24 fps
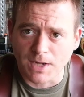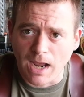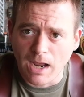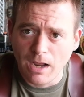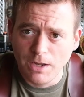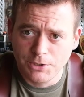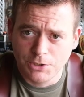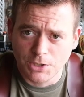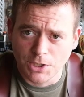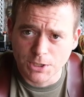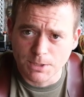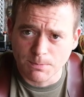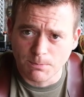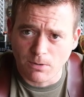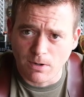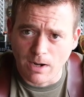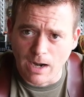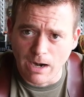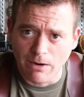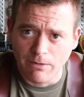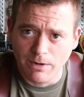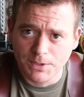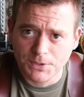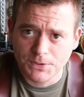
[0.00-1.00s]
adjustable
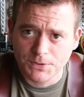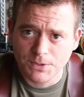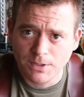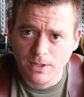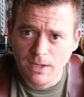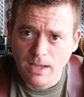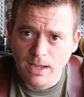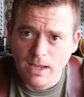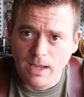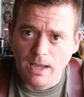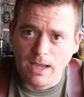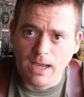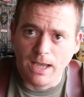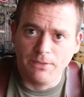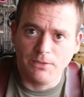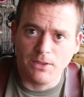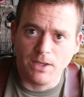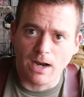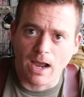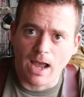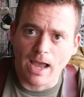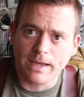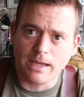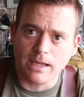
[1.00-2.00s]
iris and
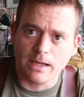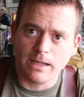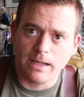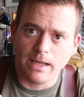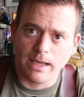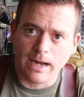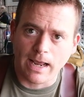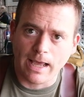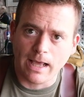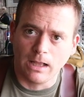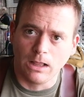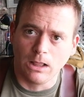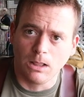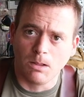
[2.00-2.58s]
then I can get a